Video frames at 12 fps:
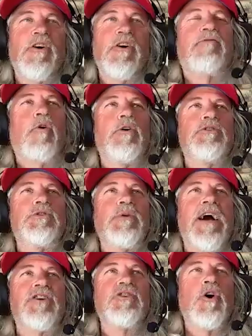forward to
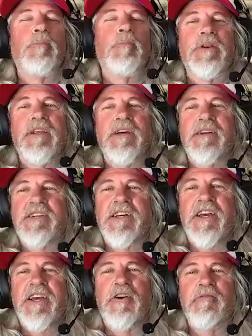actually hoping
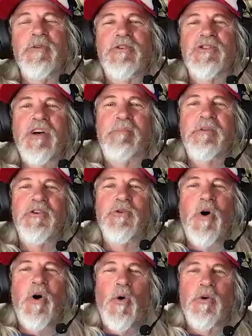to interview some of the
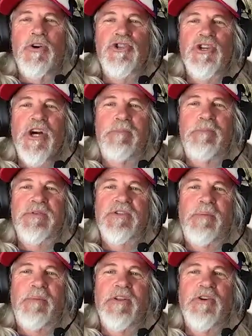new ownership,
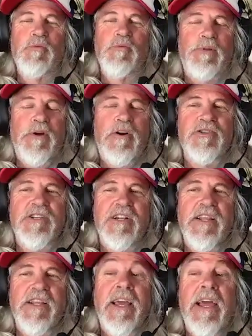some of the new players in the
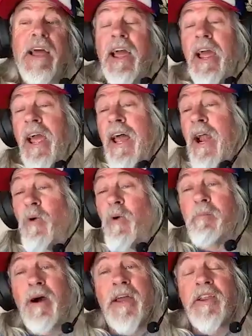league. And I
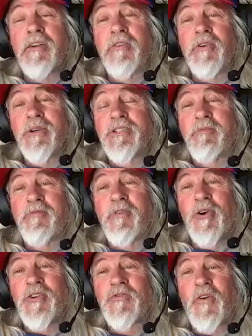wouldn't mind interviewing some
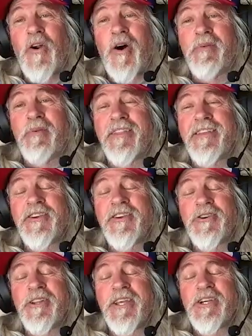folks from
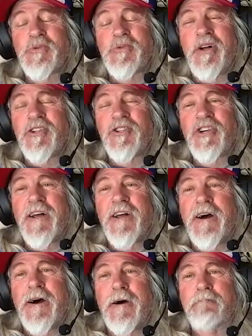your league as well,
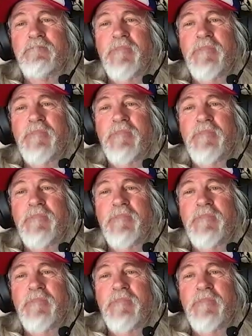Jenna.